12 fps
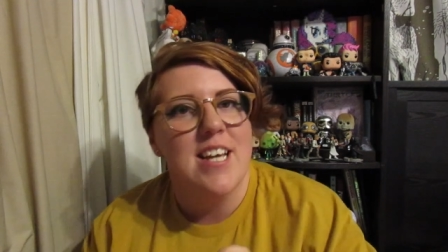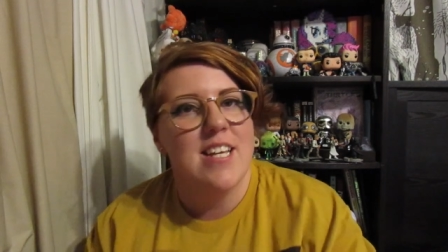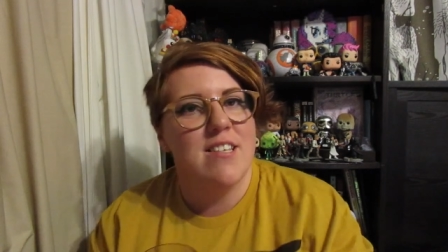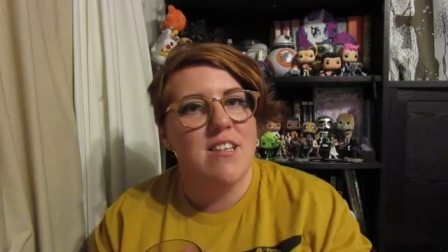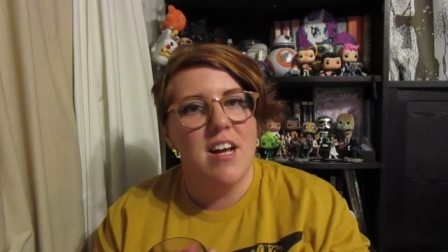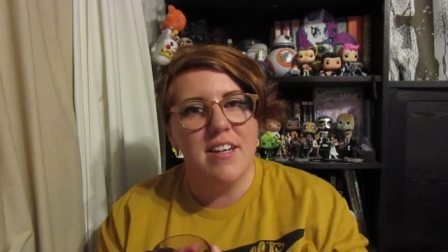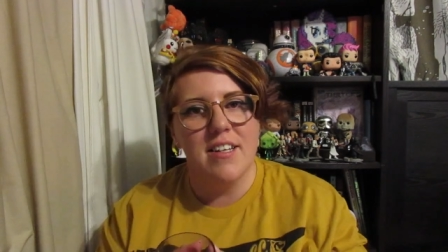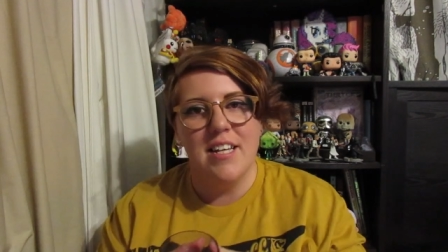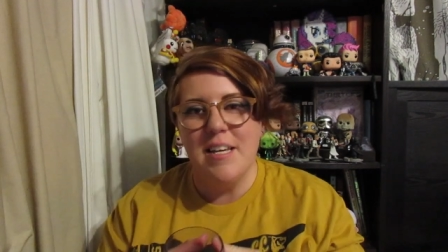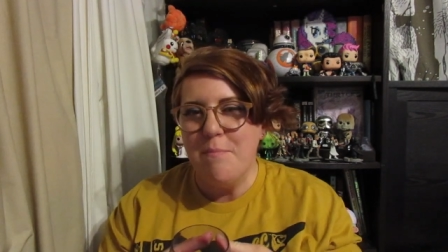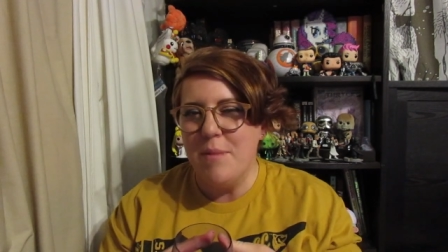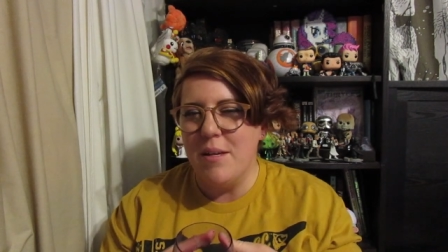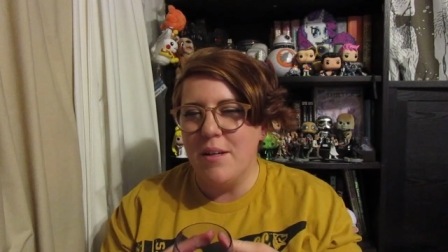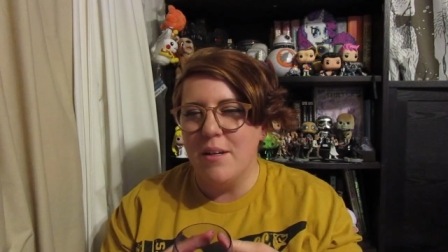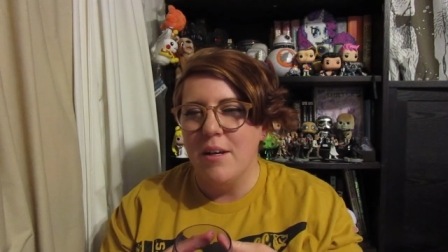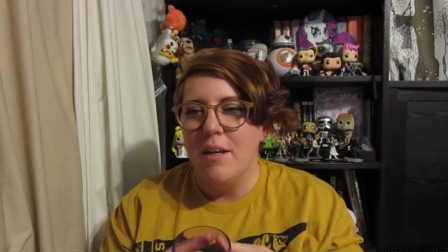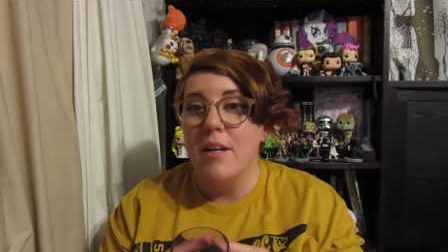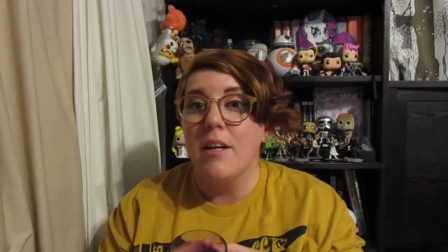is not him being
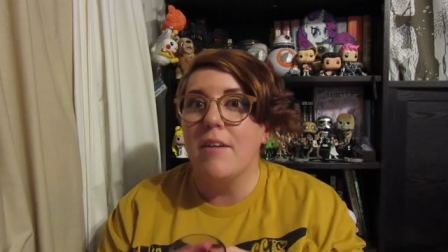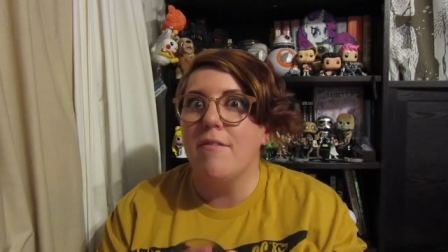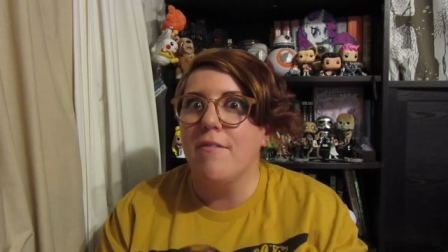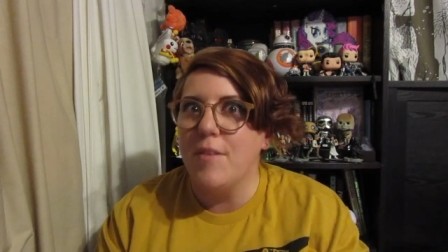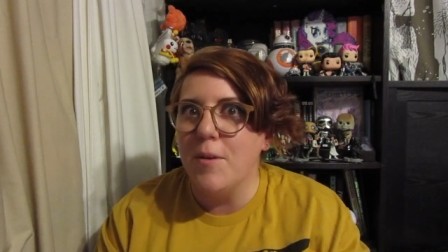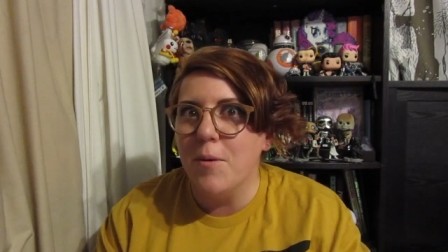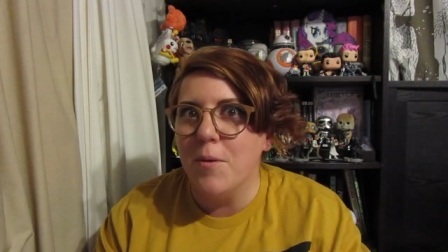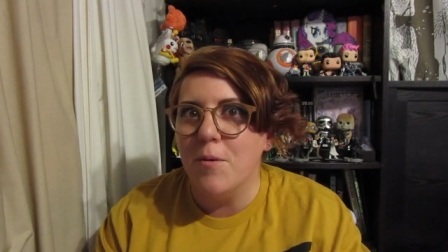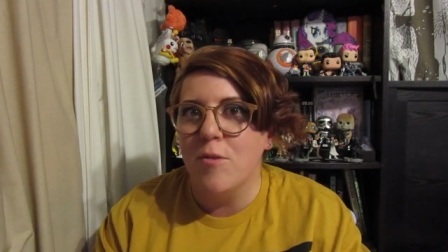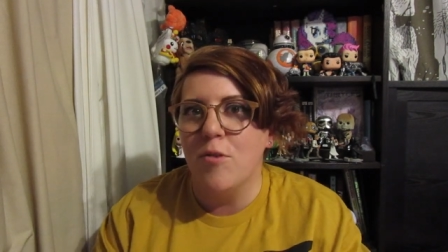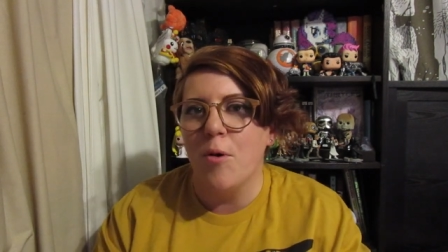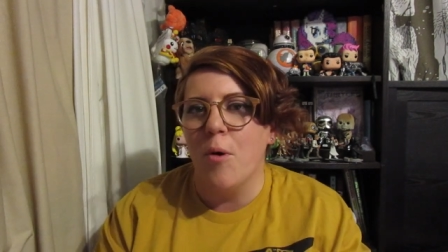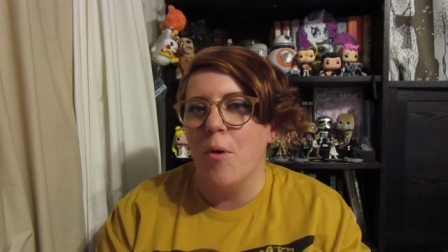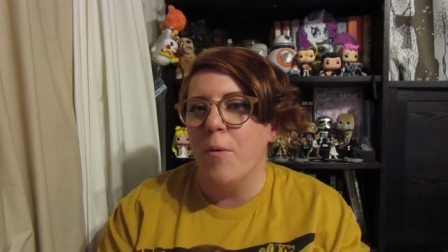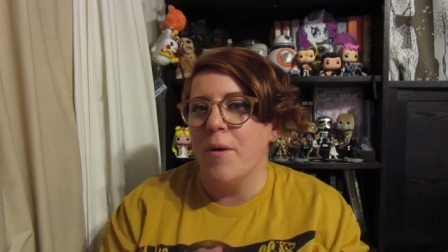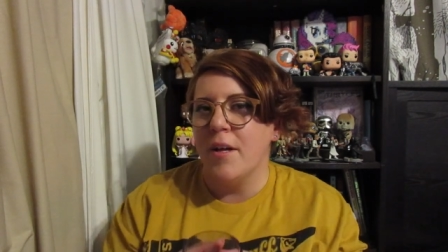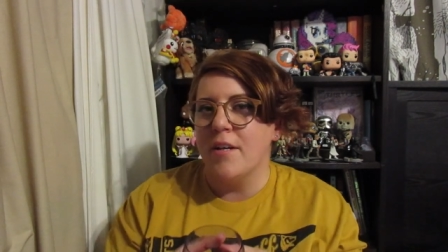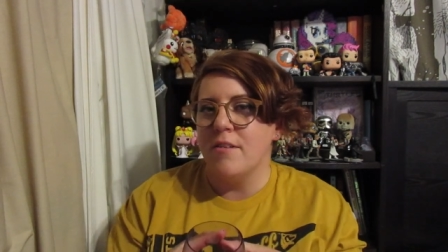confused or
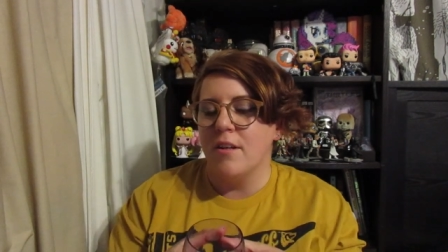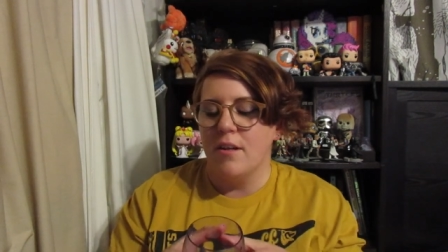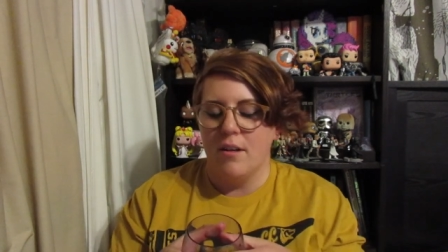realizing,